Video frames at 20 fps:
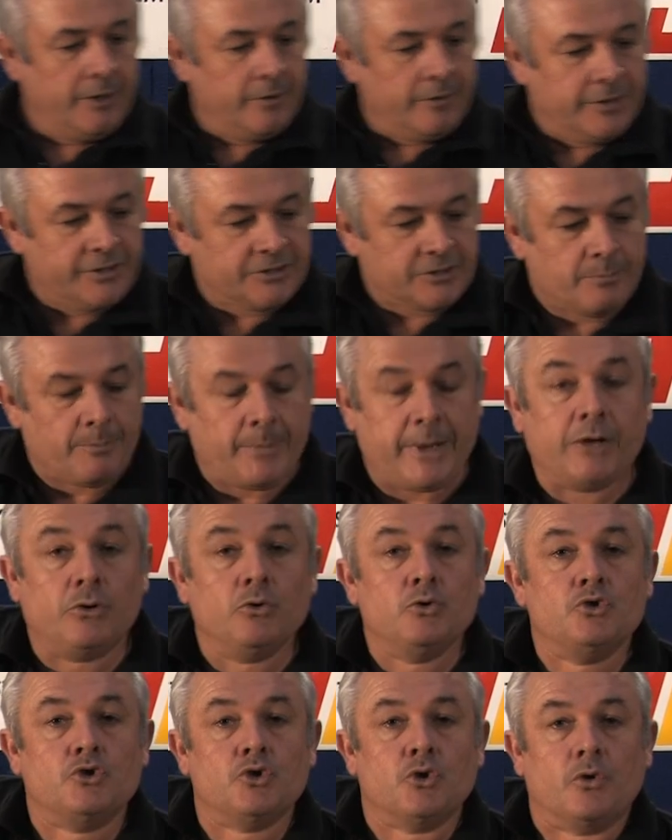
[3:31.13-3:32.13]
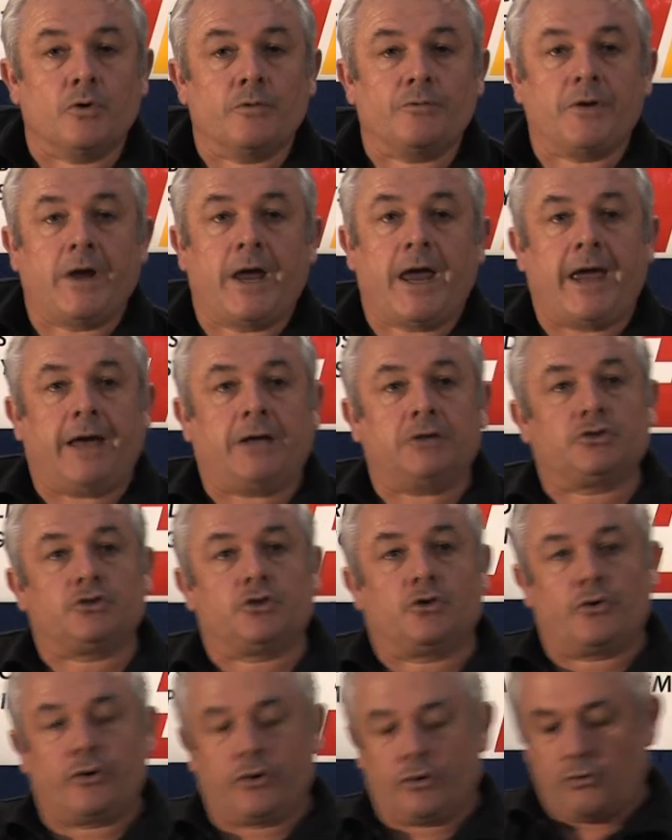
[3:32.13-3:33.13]
There's a metal jaw if you're
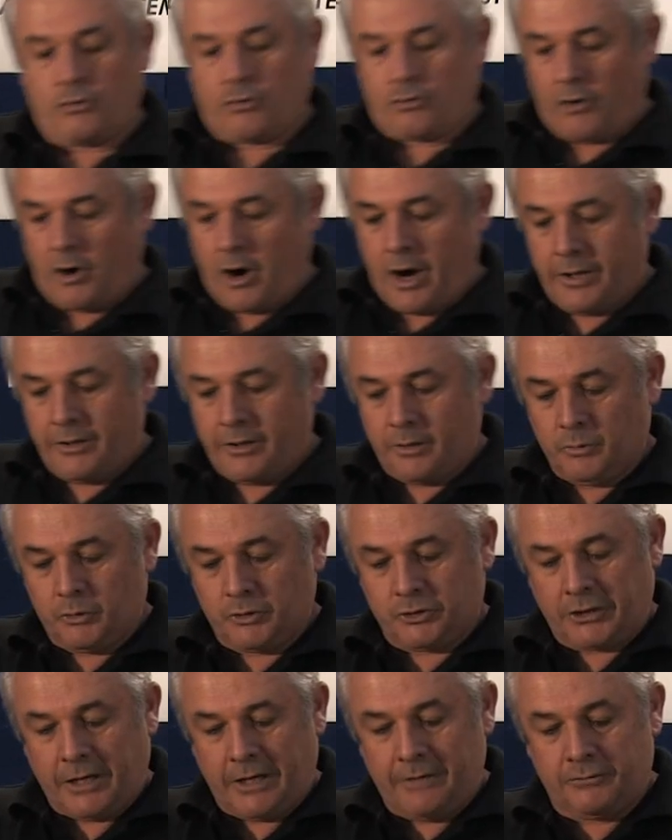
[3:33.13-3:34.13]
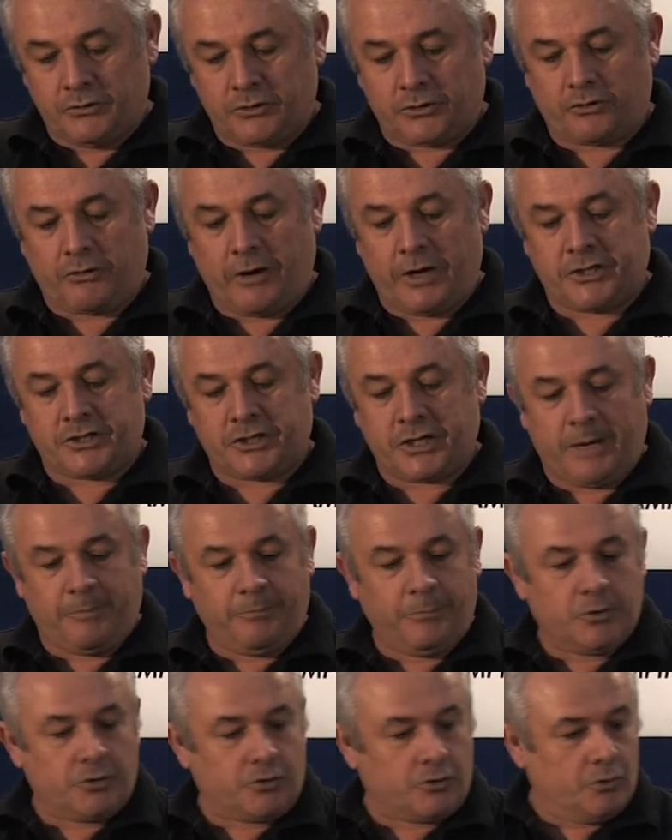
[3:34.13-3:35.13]
hacksawing or grinding, will save you scratching
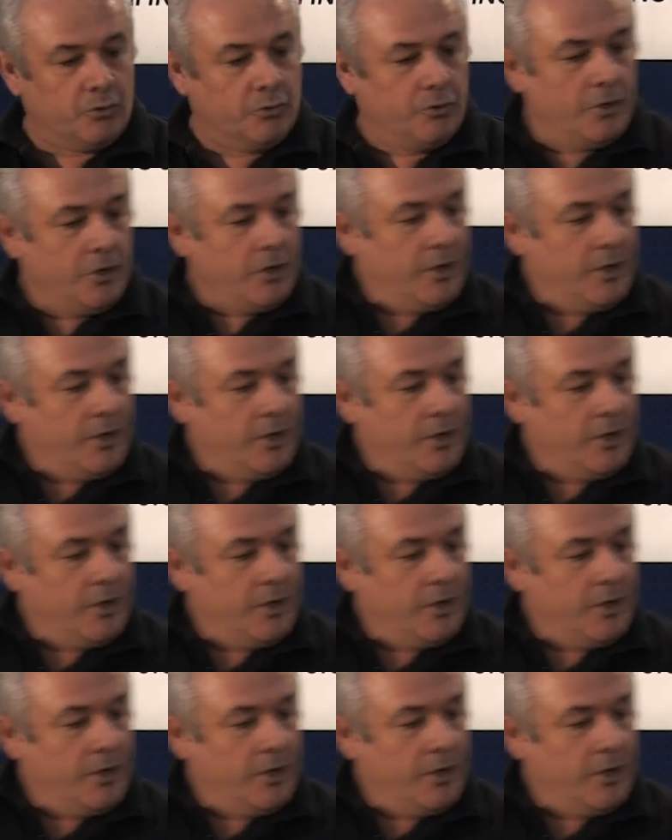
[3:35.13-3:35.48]
up the tool.